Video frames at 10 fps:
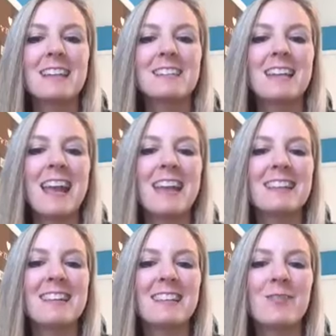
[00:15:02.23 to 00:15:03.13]

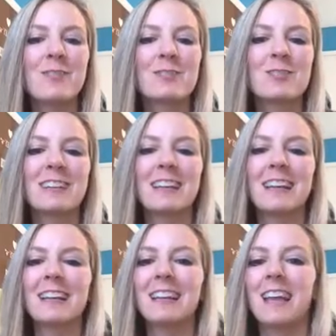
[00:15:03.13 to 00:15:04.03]
Janae, thank you for
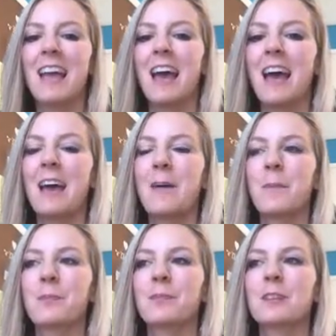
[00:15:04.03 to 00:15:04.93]
joining.
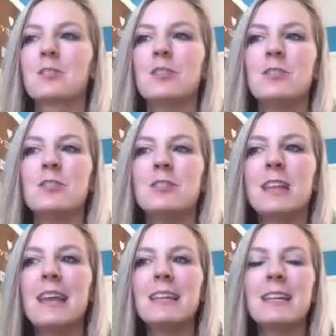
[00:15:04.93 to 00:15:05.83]
So you
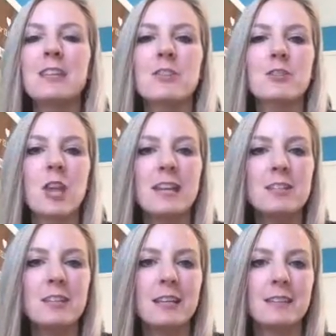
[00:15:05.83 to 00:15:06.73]
take it and you
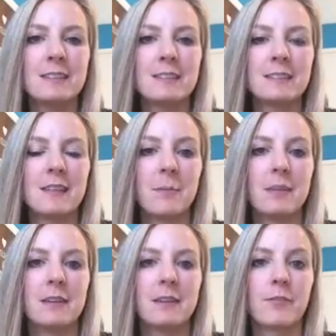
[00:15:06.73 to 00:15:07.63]
change it into
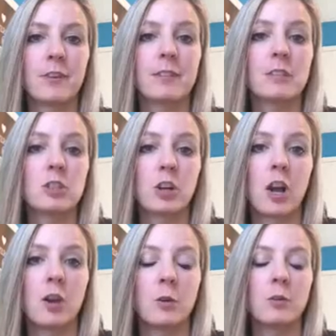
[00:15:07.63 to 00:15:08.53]
something different that's your
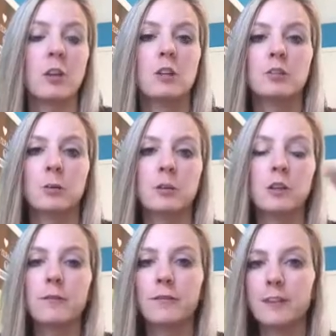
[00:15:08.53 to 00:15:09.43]
own. So when
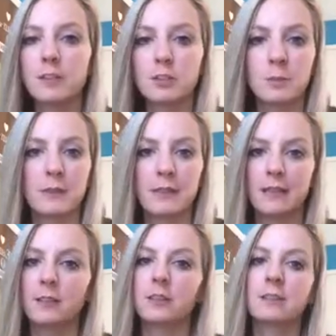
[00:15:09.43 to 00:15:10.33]
you're finished with it,
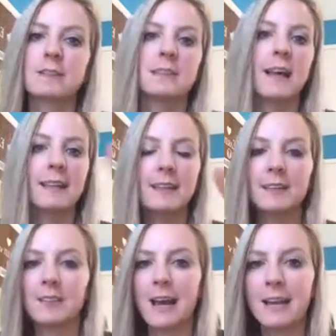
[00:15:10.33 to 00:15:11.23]
it looks
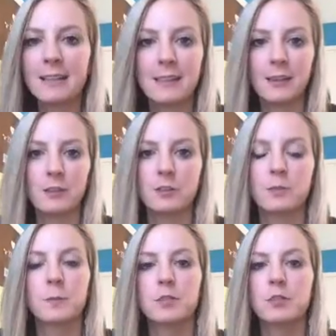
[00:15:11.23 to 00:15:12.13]
nothing like those,
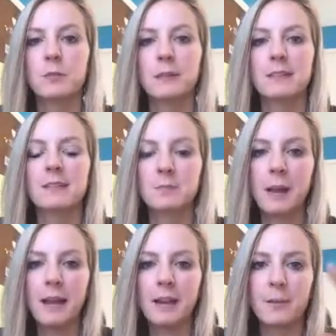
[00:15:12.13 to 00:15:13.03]
but you've been
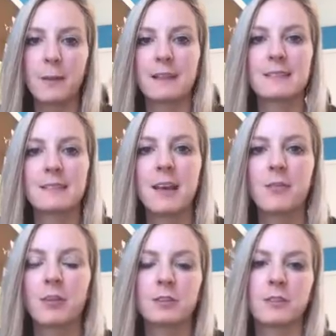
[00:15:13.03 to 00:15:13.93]
inspired by
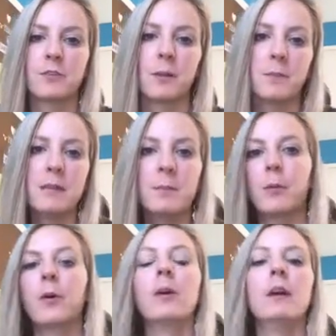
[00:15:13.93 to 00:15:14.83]
several different
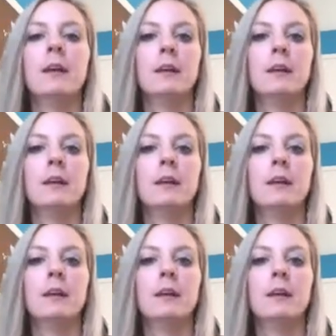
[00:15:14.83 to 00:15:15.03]
people